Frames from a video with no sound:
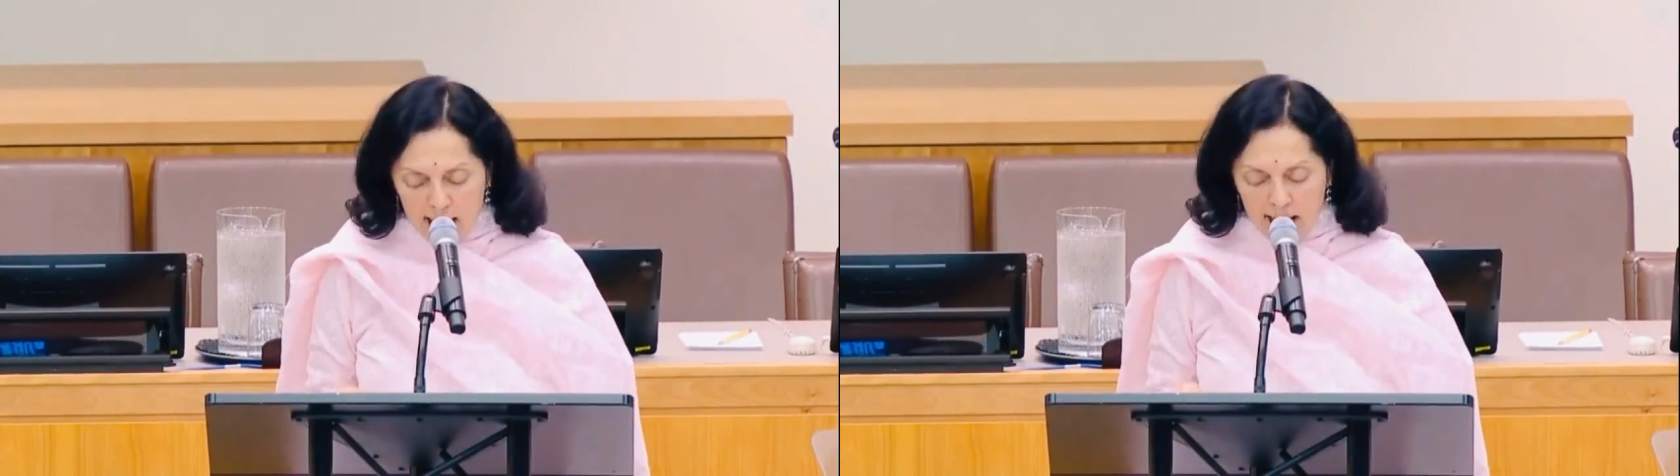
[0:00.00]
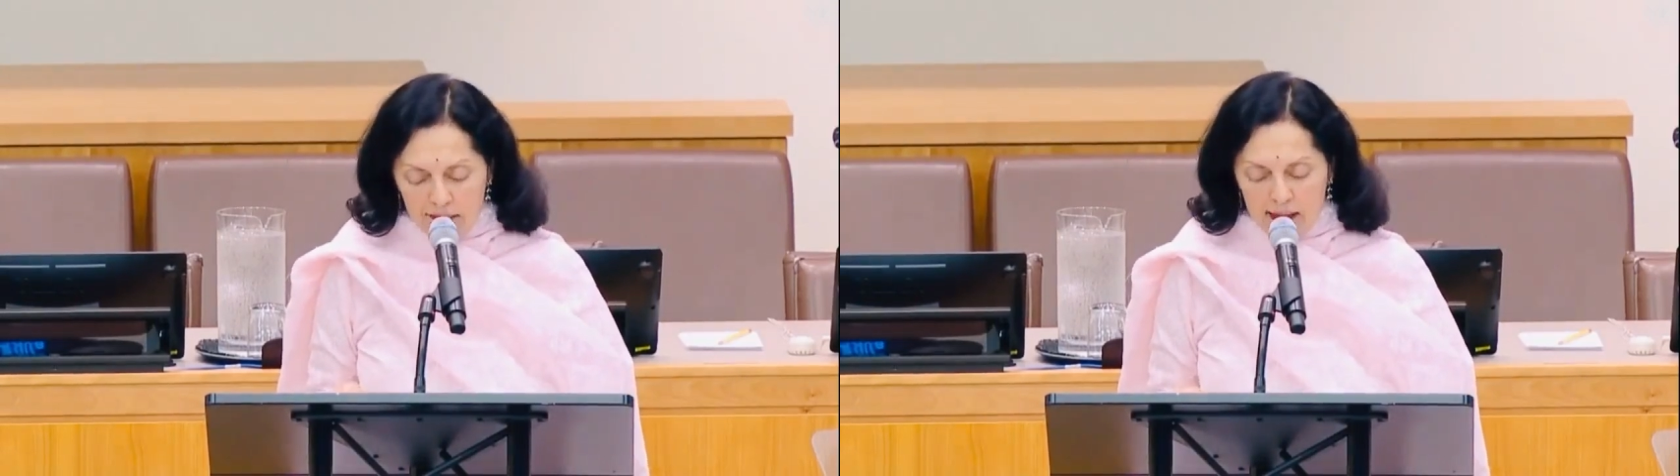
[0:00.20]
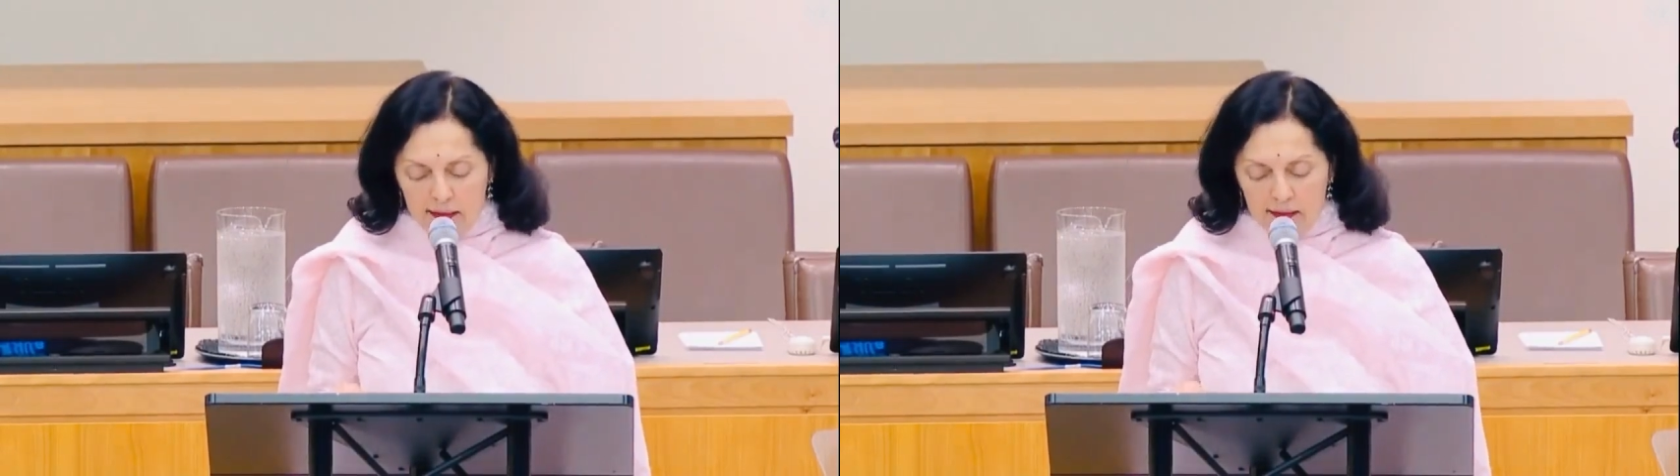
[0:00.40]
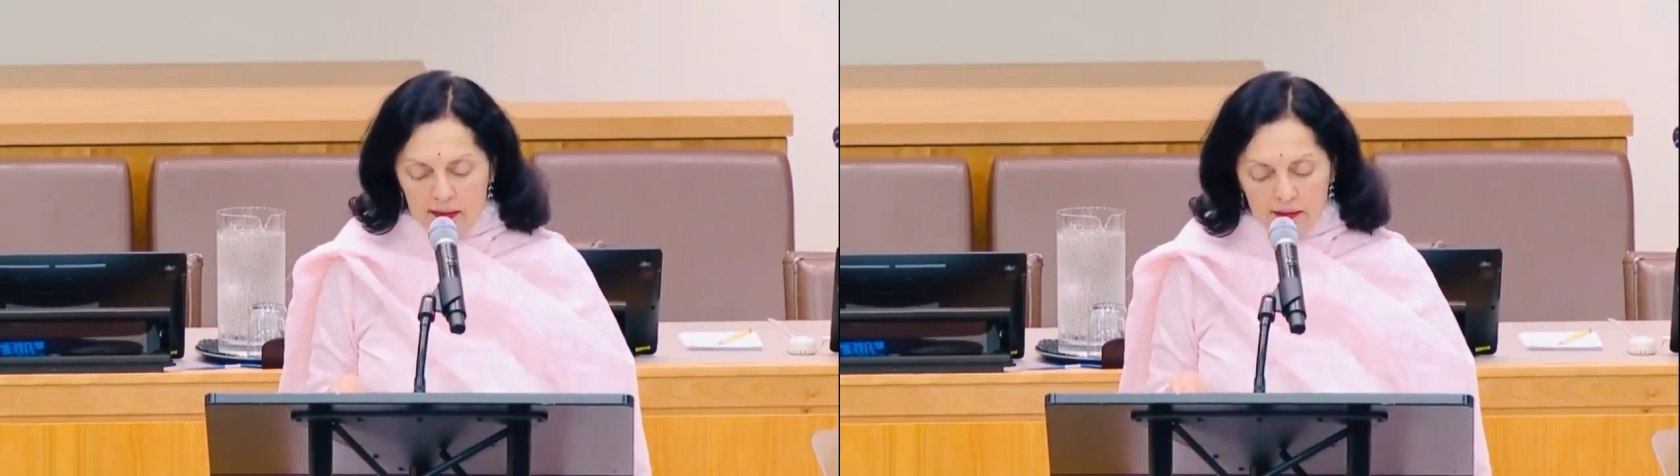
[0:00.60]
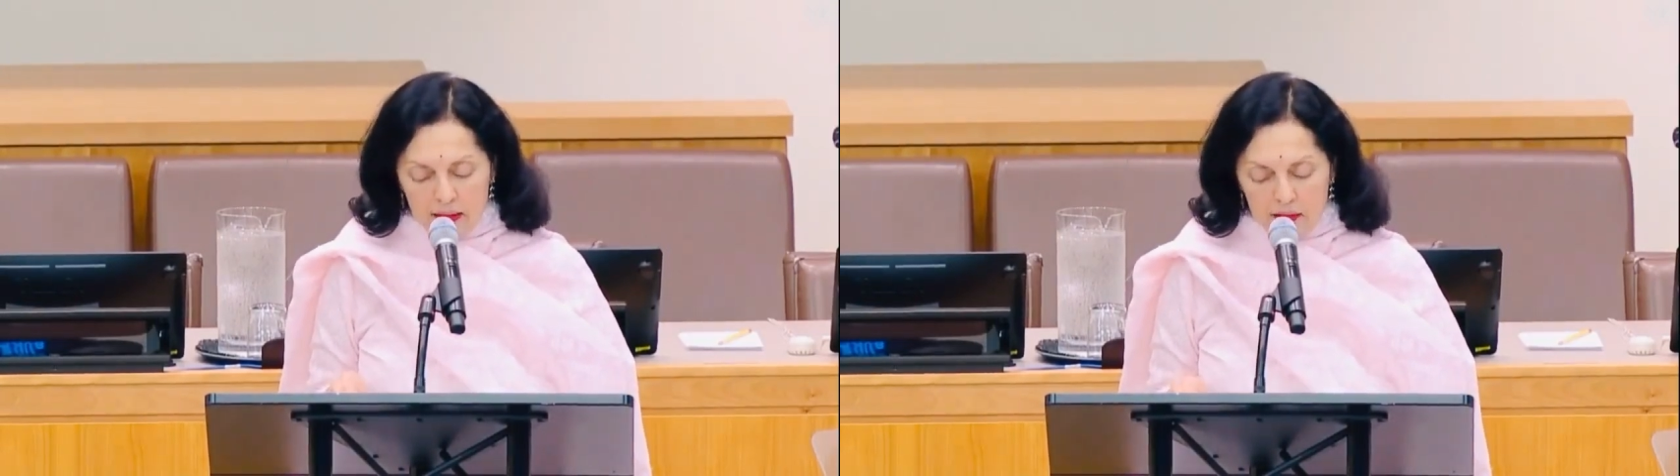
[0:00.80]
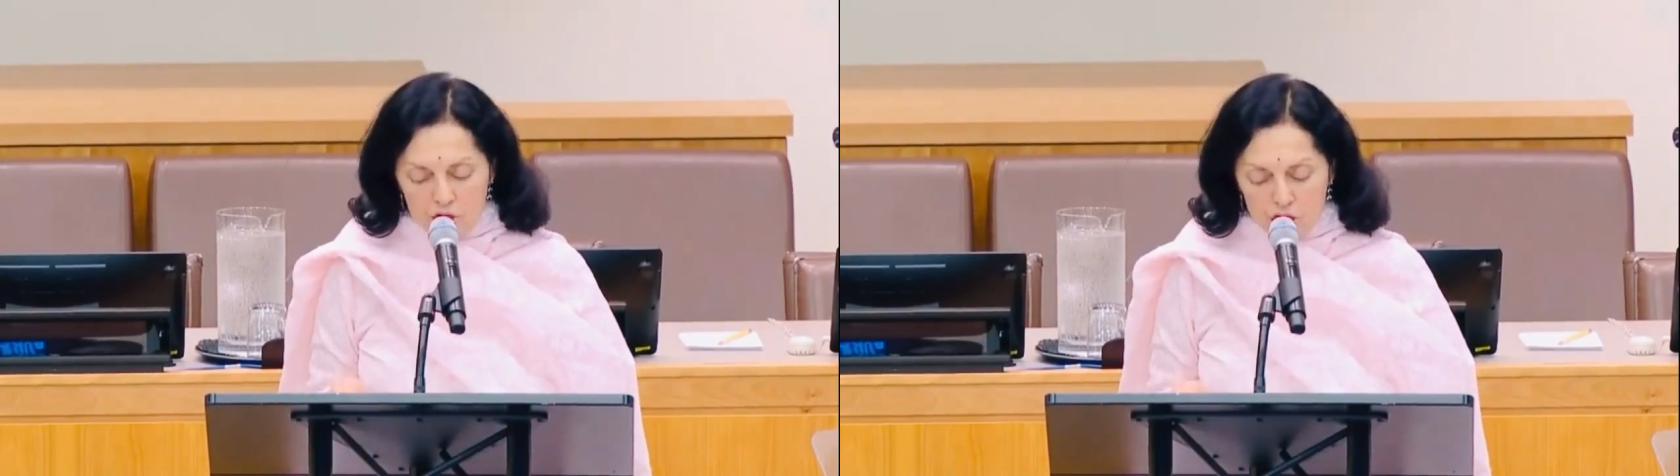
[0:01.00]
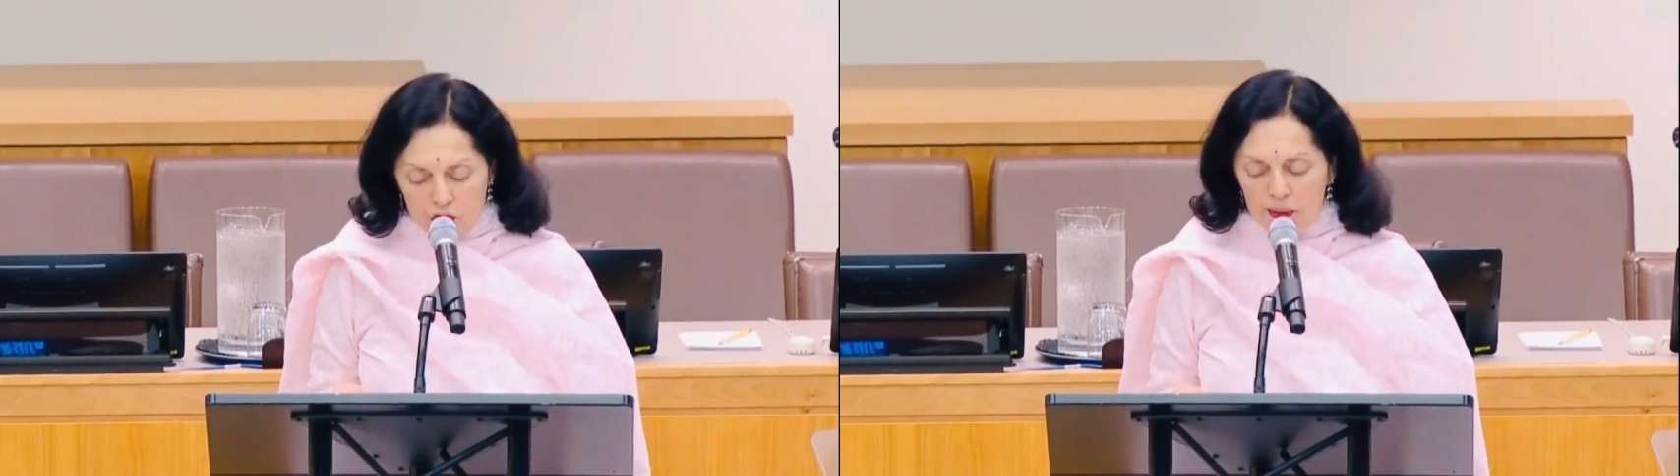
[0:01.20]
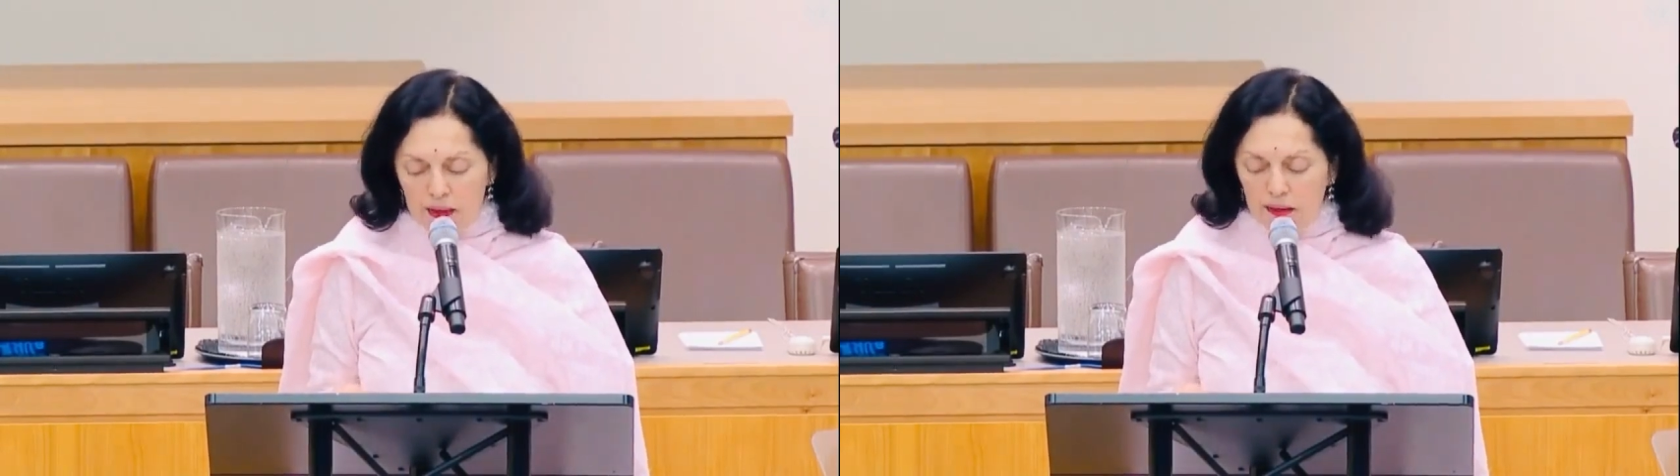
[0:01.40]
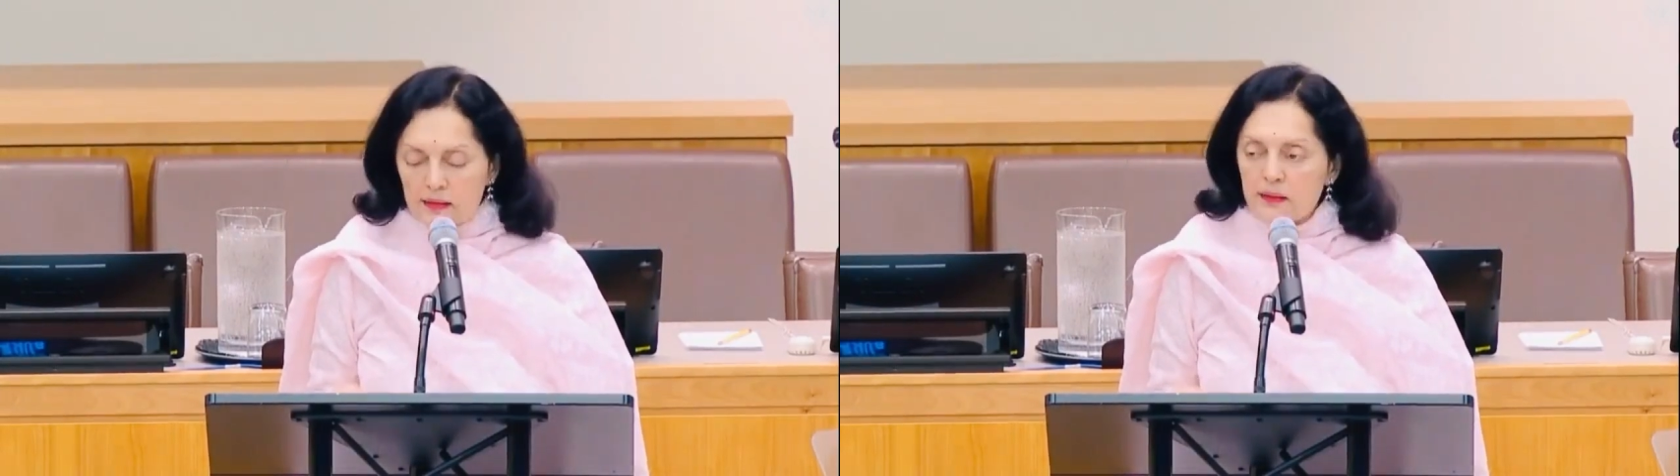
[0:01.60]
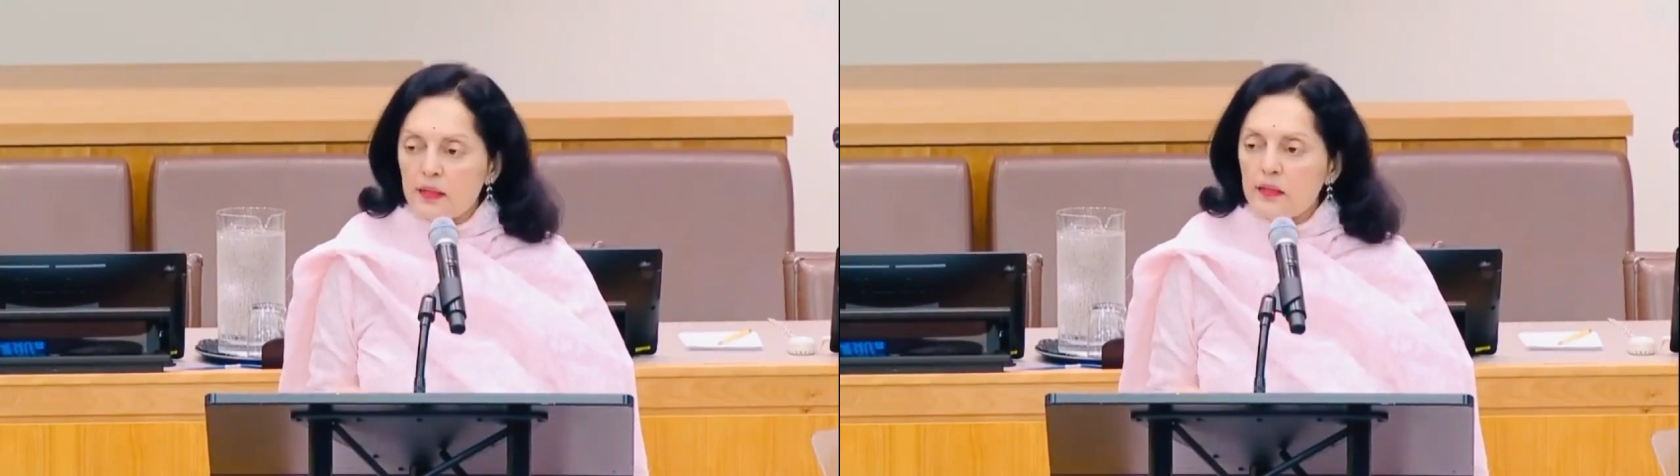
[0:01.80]
and that their legitimate
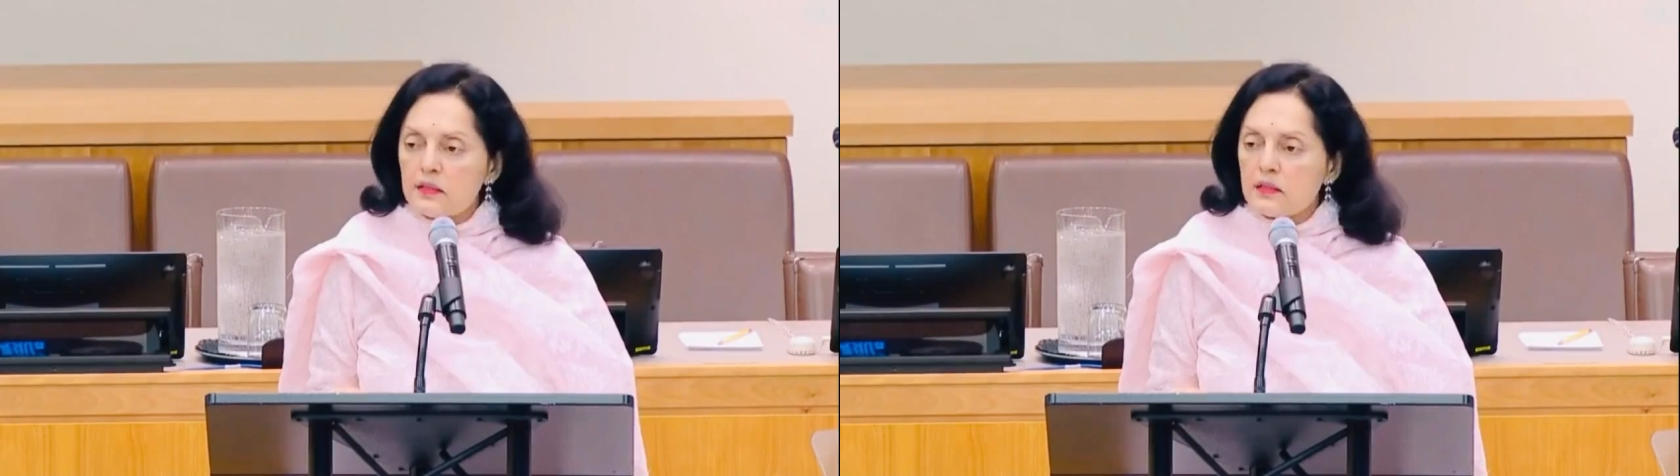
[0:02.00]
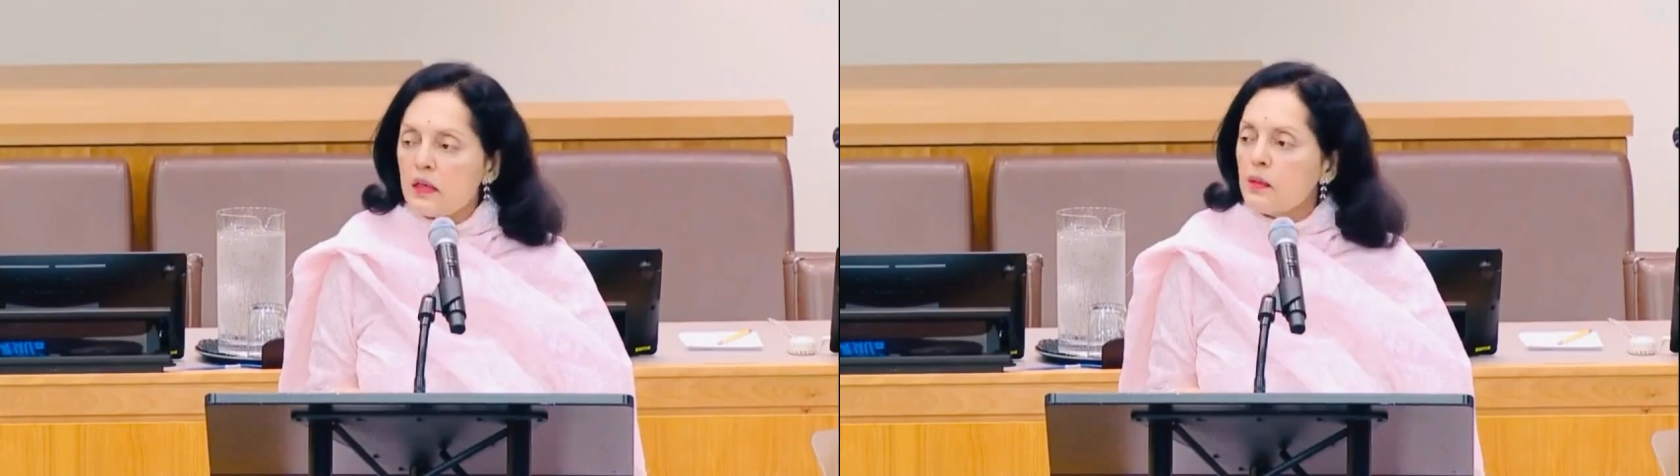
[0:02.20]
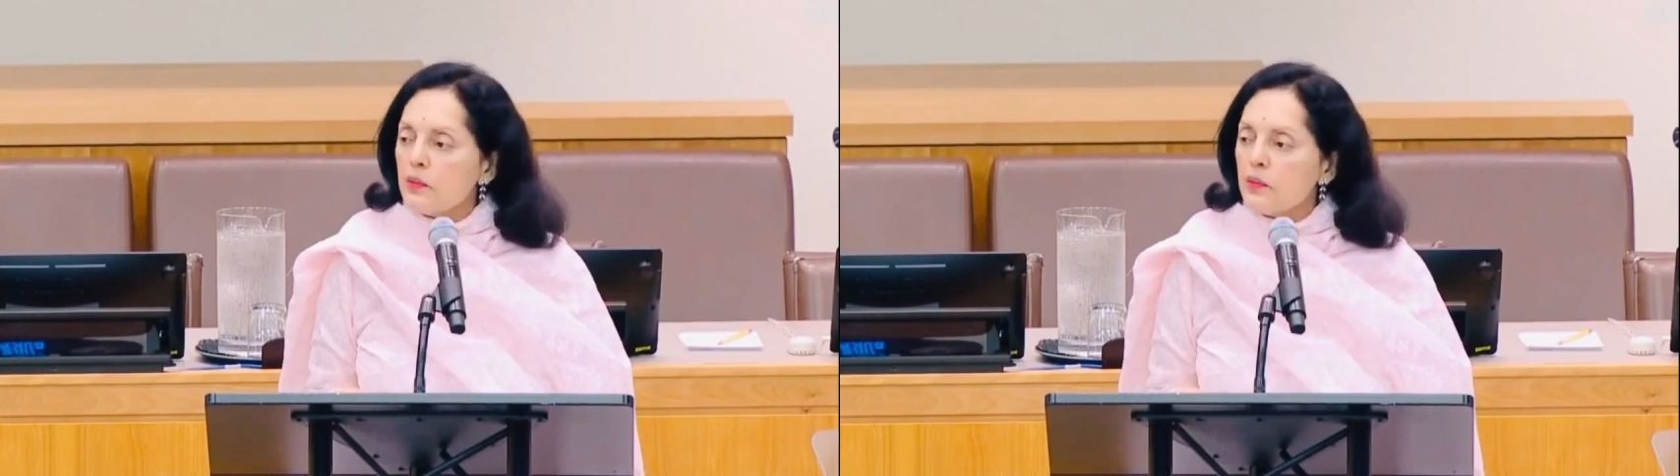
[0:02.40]
concerns